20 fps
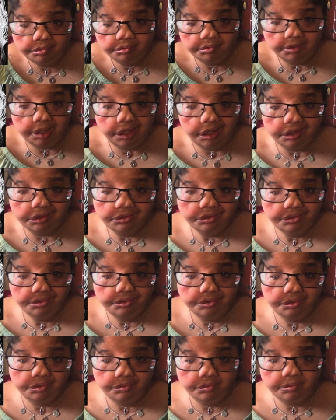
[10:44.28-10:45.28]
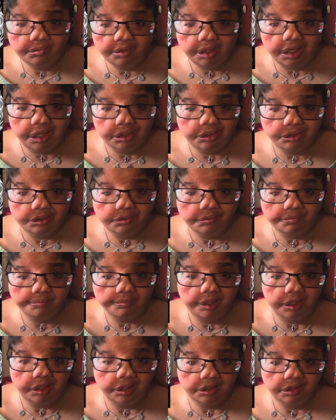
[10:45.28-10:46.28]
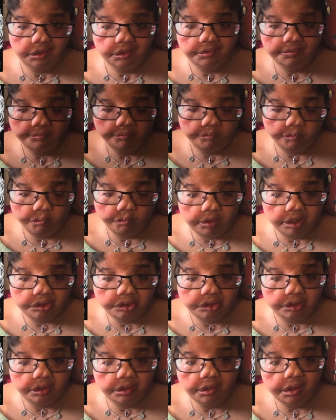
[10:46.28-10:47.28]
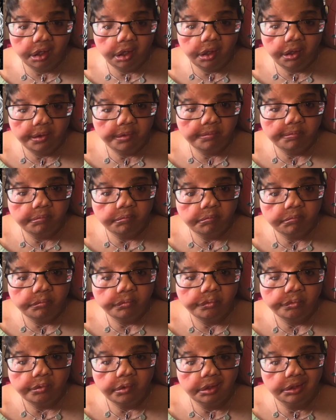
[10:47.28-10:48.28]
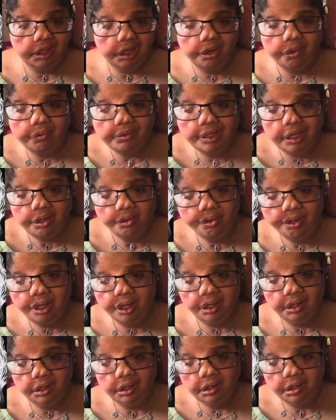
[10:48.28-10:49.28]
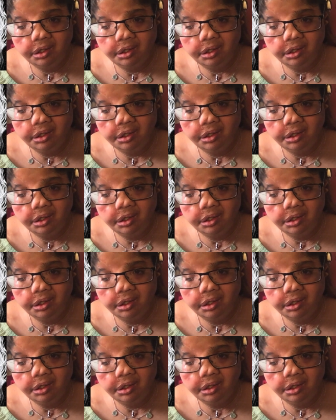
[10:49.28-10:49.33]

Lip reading: as you may wonder, they don't get along.